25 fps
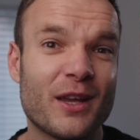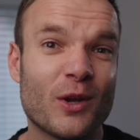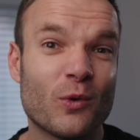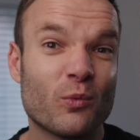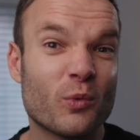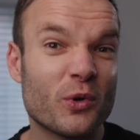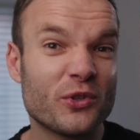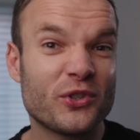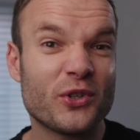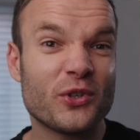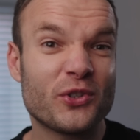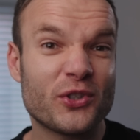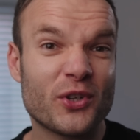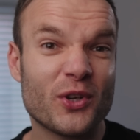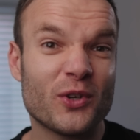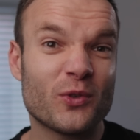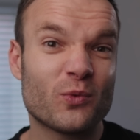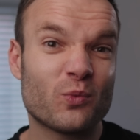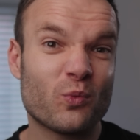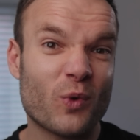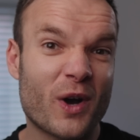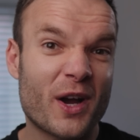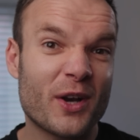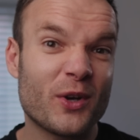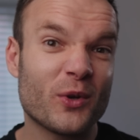Would you choose
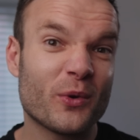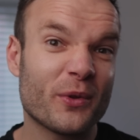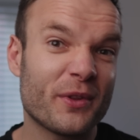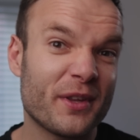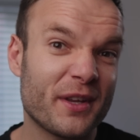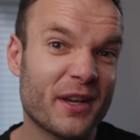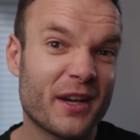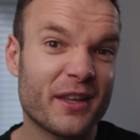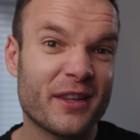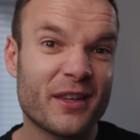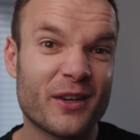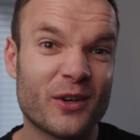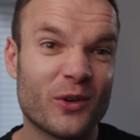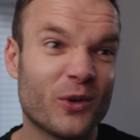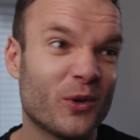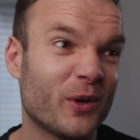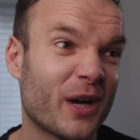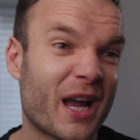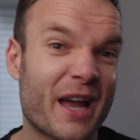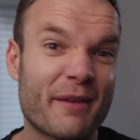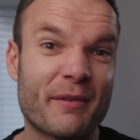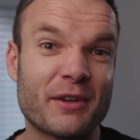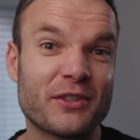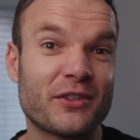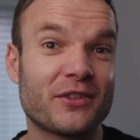one or the other, or
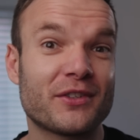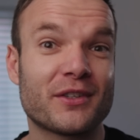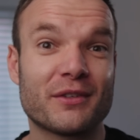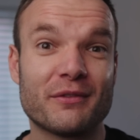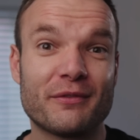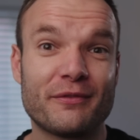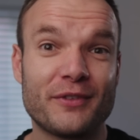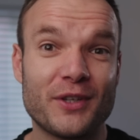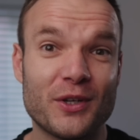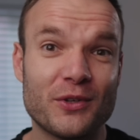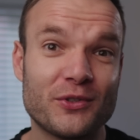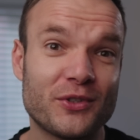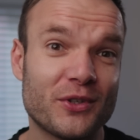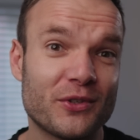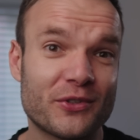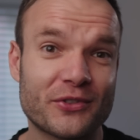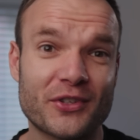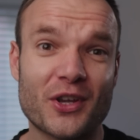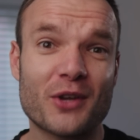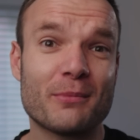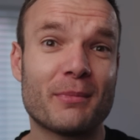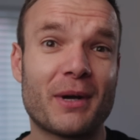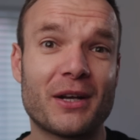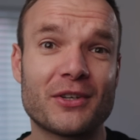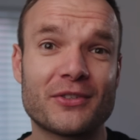have I just confused you
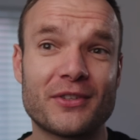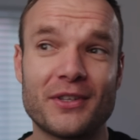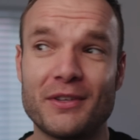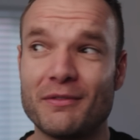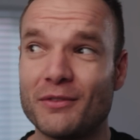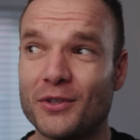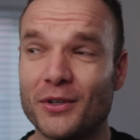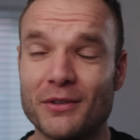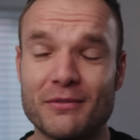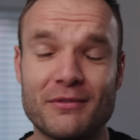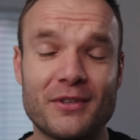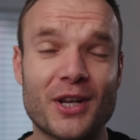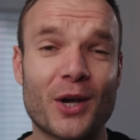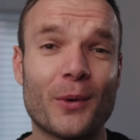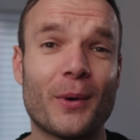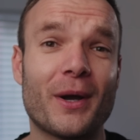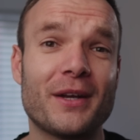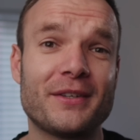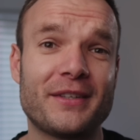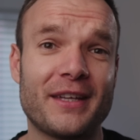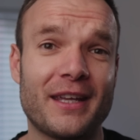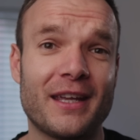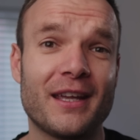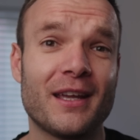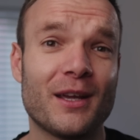so much that you've got no
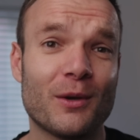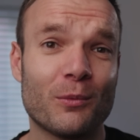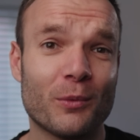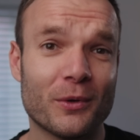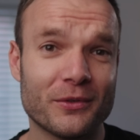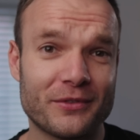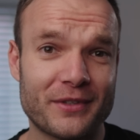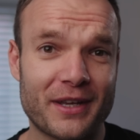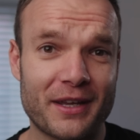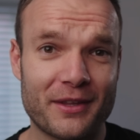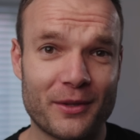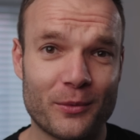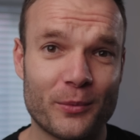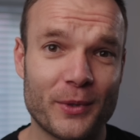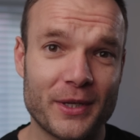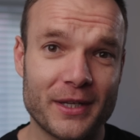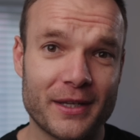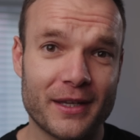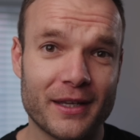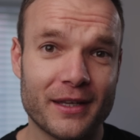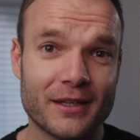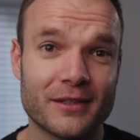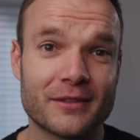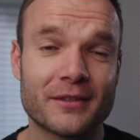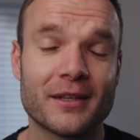idea what day of the
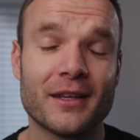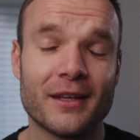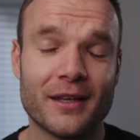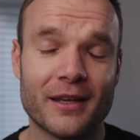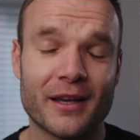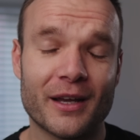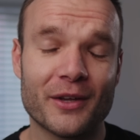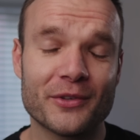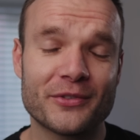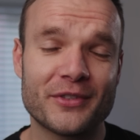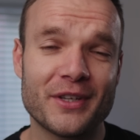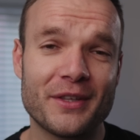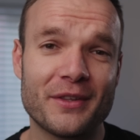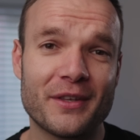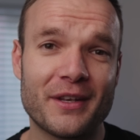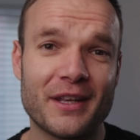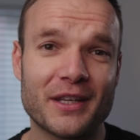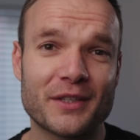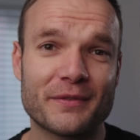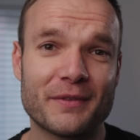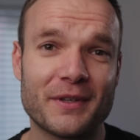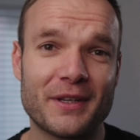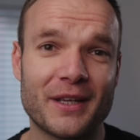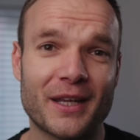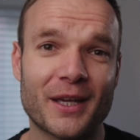week it is? I'll see you in the
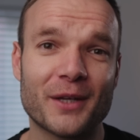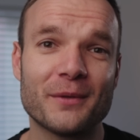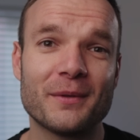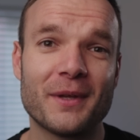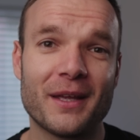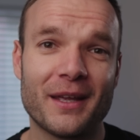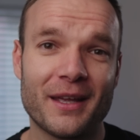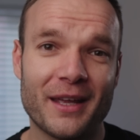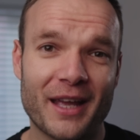next video.